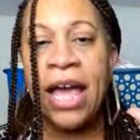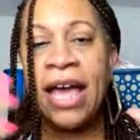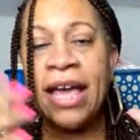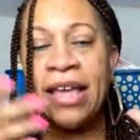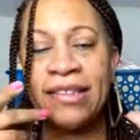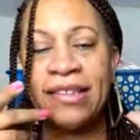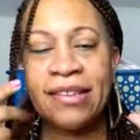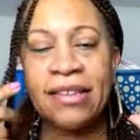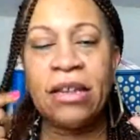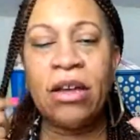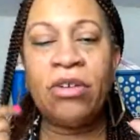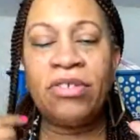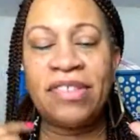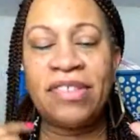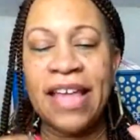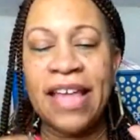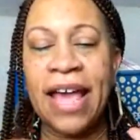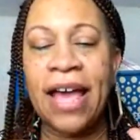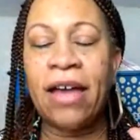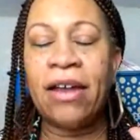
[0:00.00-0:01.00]
It slows
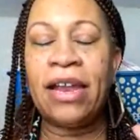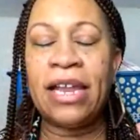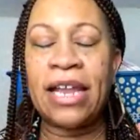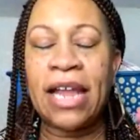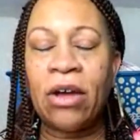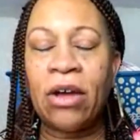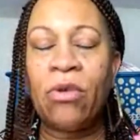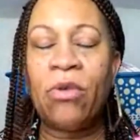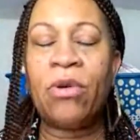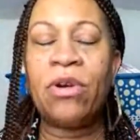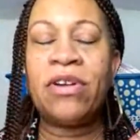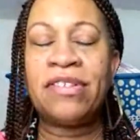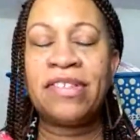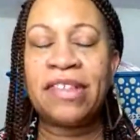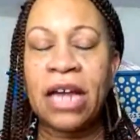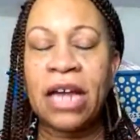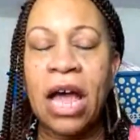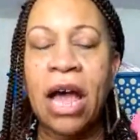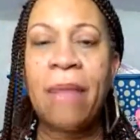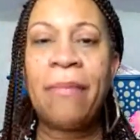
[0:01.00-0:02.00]
down and like orders
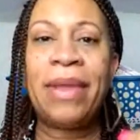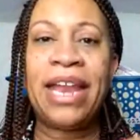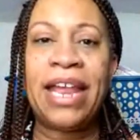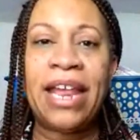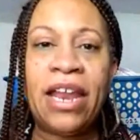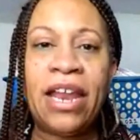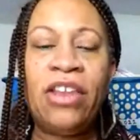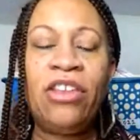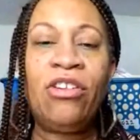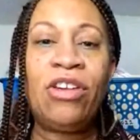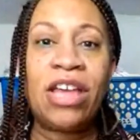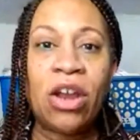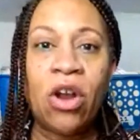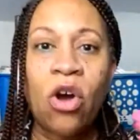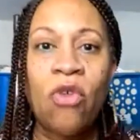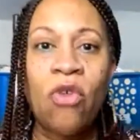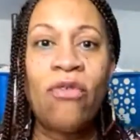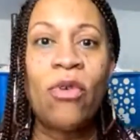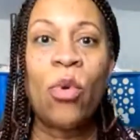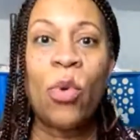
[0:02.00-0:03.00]
are coming in and you get
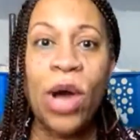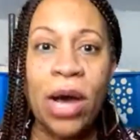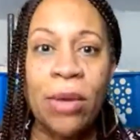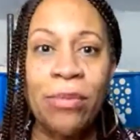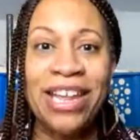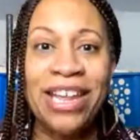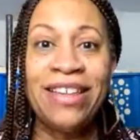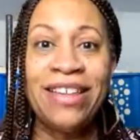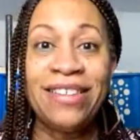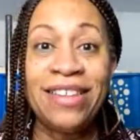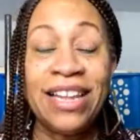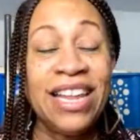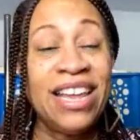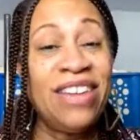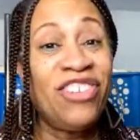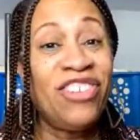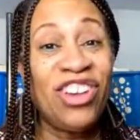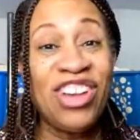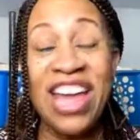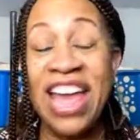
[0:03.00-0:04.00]
overwhelmed easily
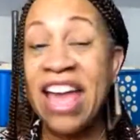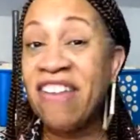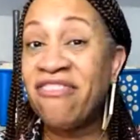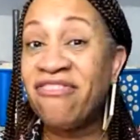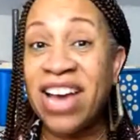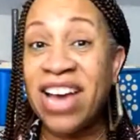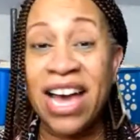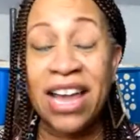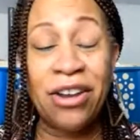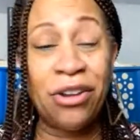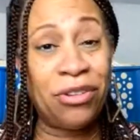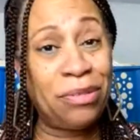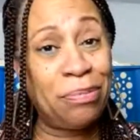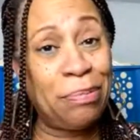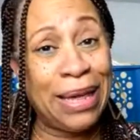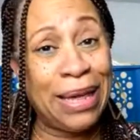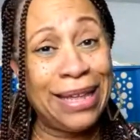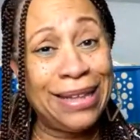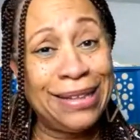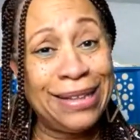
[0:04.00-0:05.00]
if you can't find those
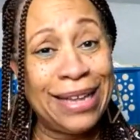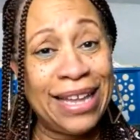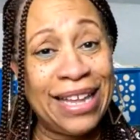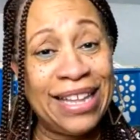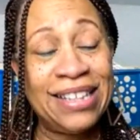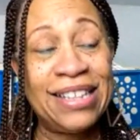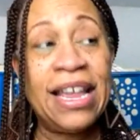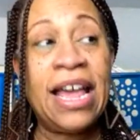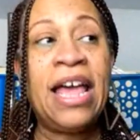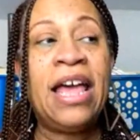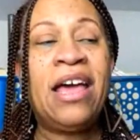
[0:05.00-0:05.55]
pieces.